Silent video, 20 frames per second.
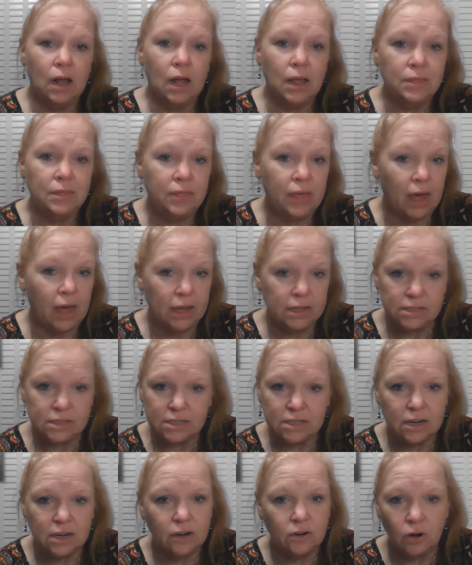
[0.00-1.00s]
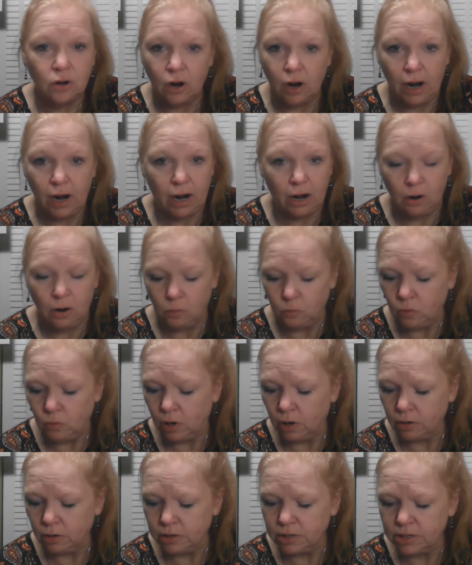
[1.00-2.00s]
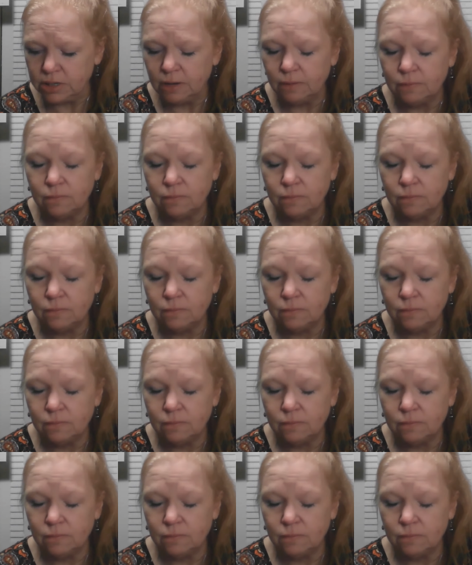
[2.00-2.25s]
That's not how it works.